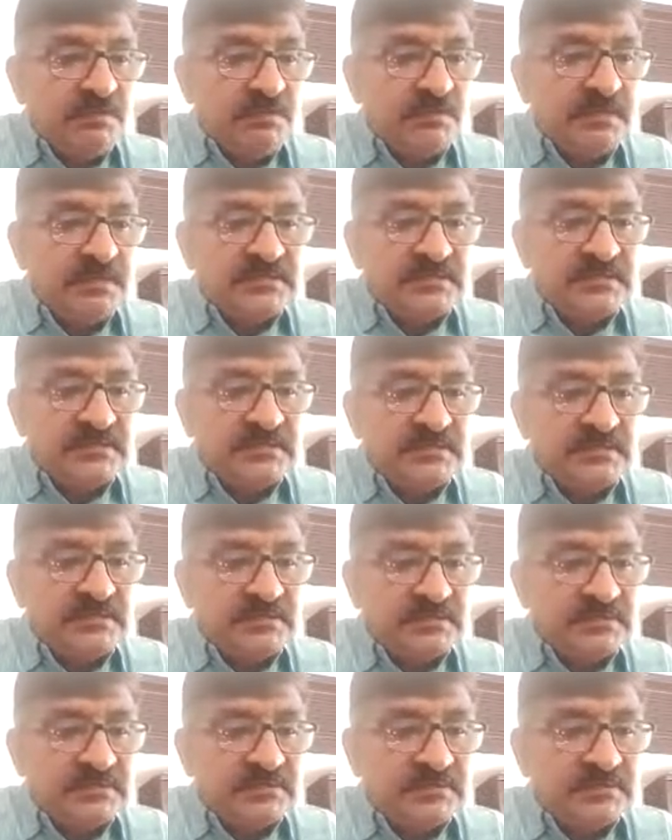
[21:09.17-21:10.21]

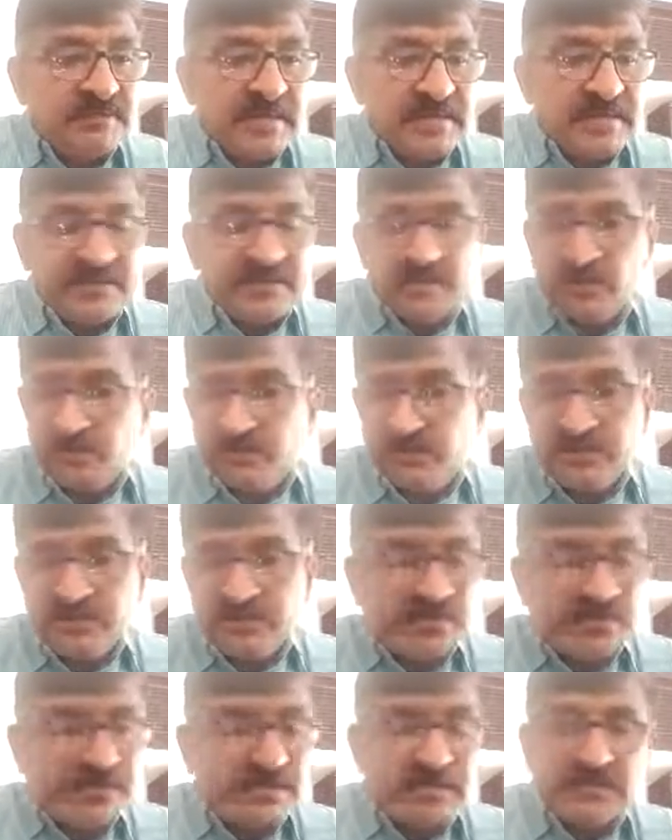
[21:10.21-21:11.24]
Patient's background you have to
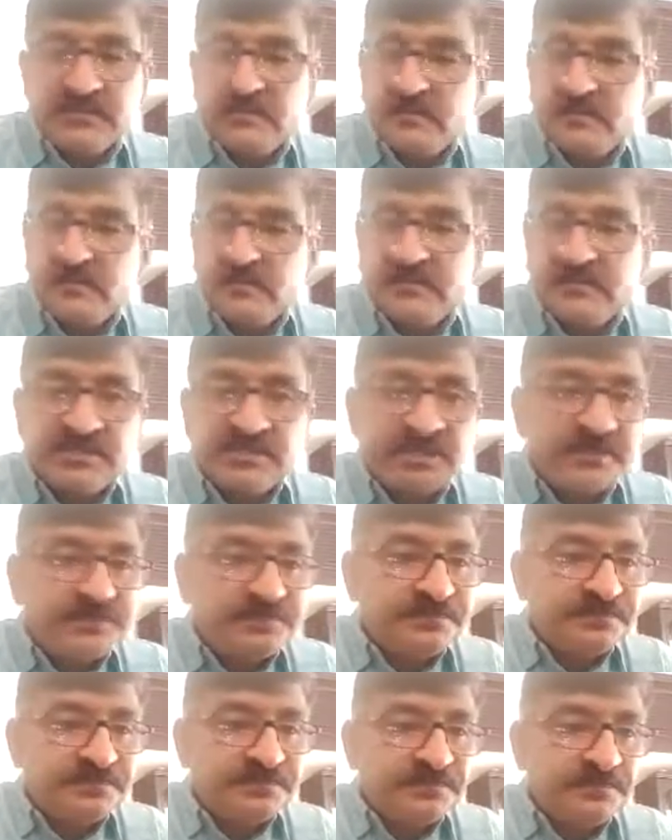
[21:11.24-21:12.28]
take as history,
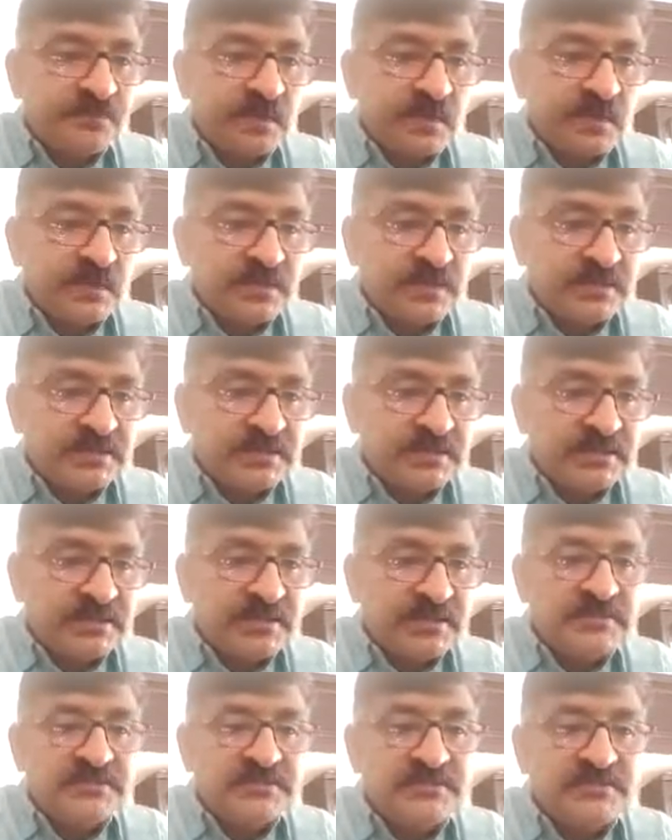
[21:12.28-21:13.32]
recent
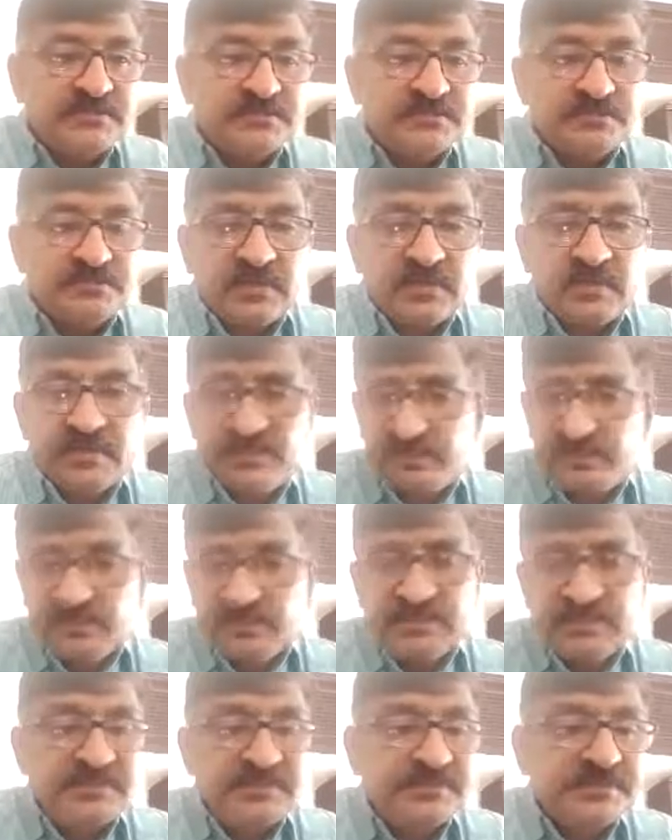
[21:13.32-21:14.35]
illness, living
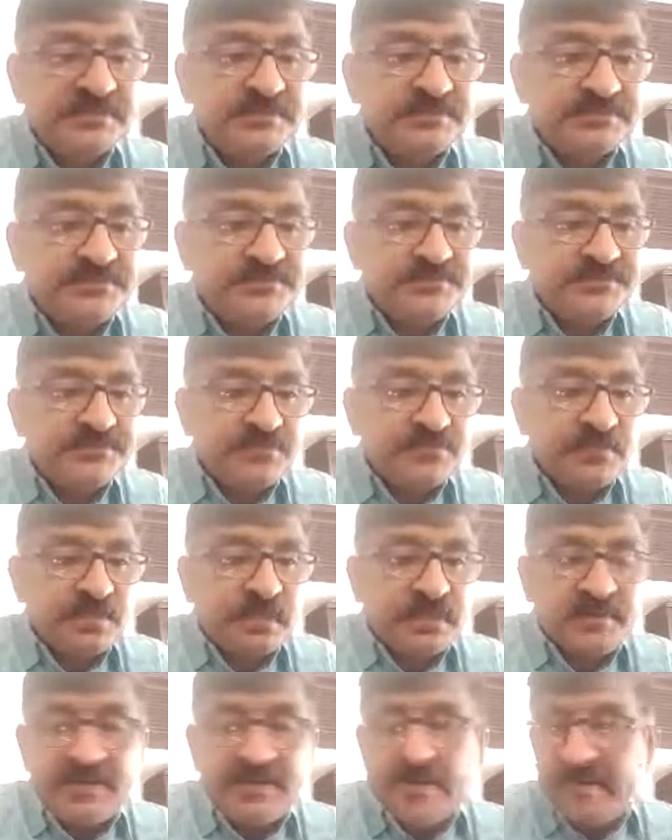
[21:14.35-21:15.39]
condition,
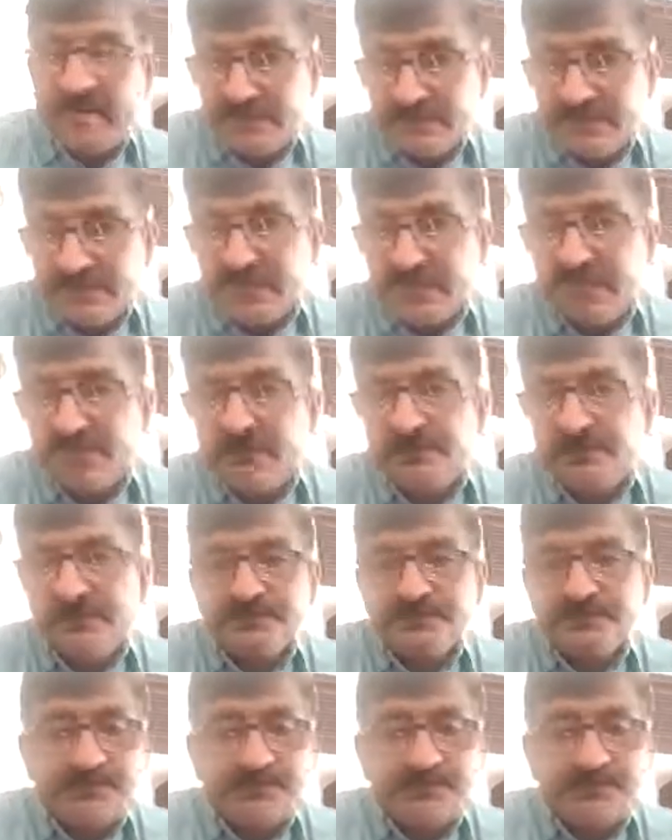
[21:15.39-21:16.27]
dietary background,